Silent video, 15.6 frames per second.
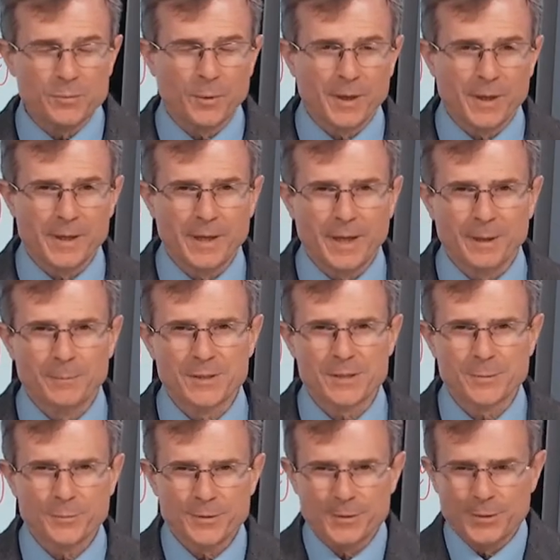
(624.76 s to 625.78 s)
one of the elements
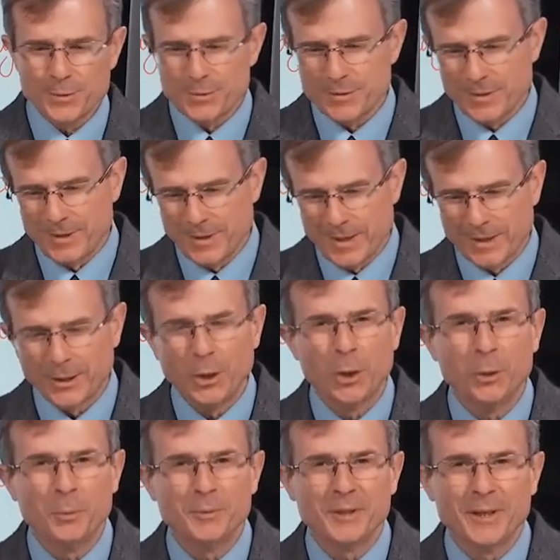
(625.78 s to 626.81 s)
that was used in that
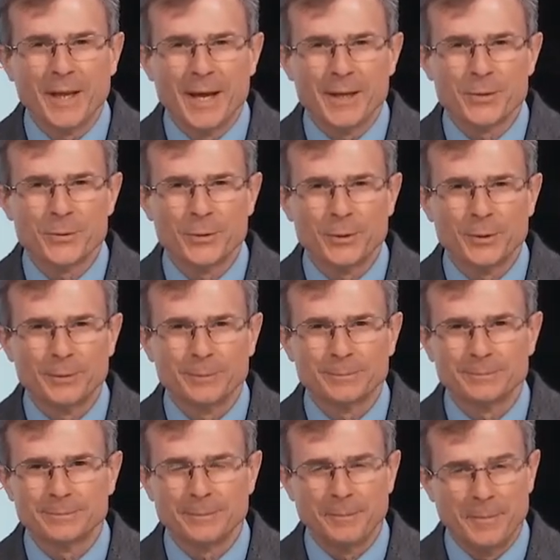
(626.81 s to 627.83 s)
Coleman lantern
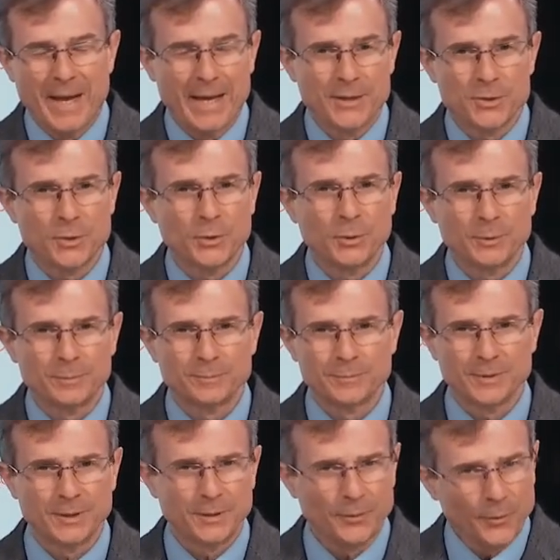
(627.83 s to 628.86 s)
mantle,
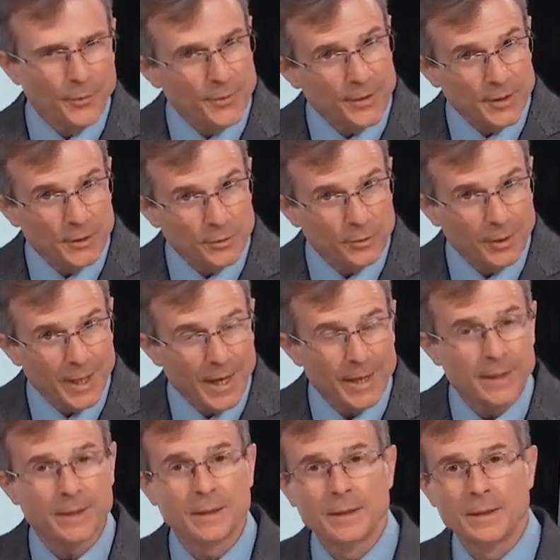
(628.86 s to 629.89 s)
the little thing you
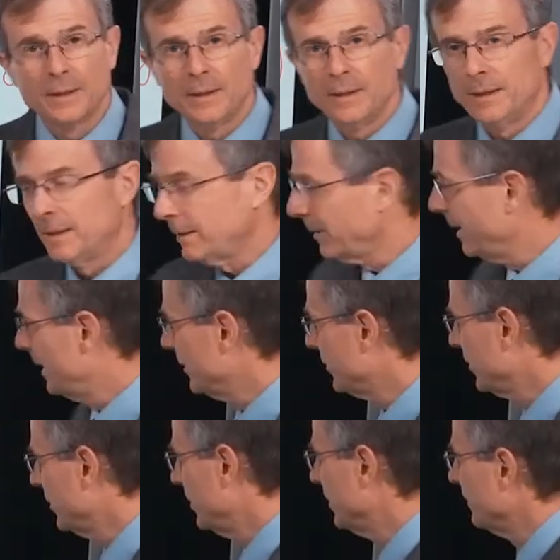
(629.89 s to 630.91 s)
light in a
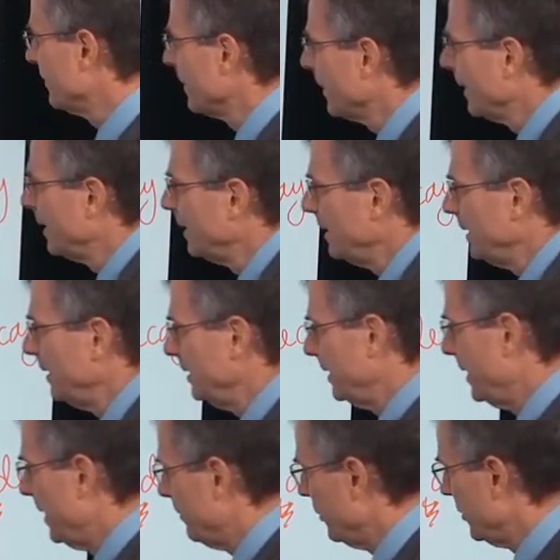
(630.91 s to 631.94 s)
lantern in the
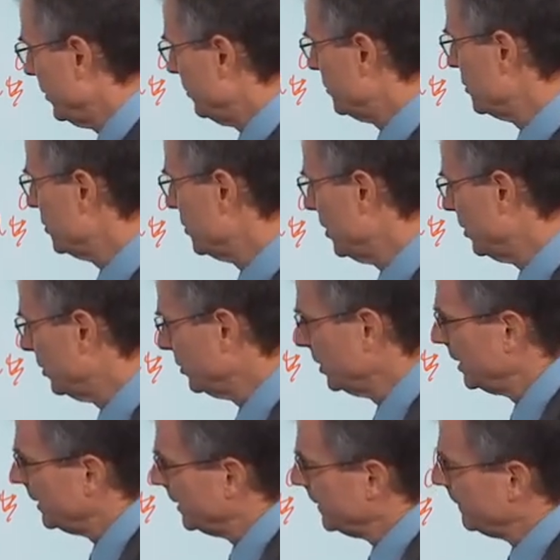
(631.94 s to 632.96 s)
demo that we showed.
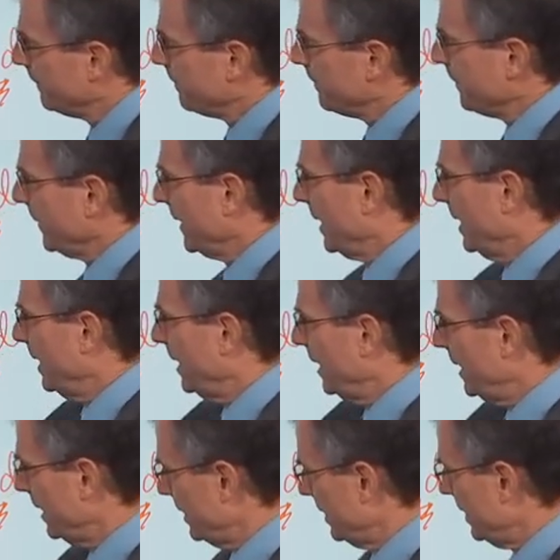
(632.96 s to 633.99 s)
It